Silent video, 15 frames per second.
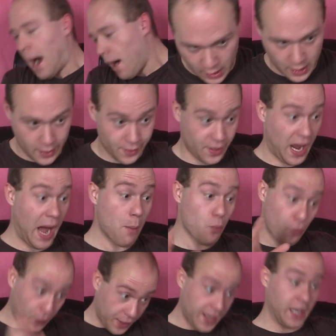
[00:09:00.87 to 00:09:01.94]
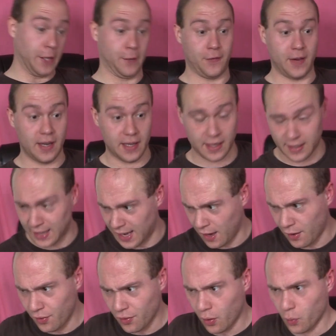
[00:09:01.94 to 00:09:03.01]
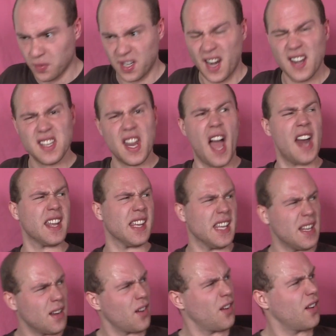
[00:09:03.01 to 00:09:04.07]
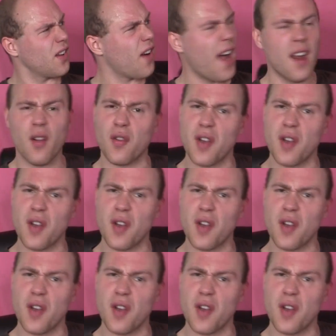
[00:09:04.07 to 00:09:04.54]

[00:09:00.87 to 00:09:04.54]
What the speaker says: And I'm really feeling it now. I don't know, did I not eat earlier? I do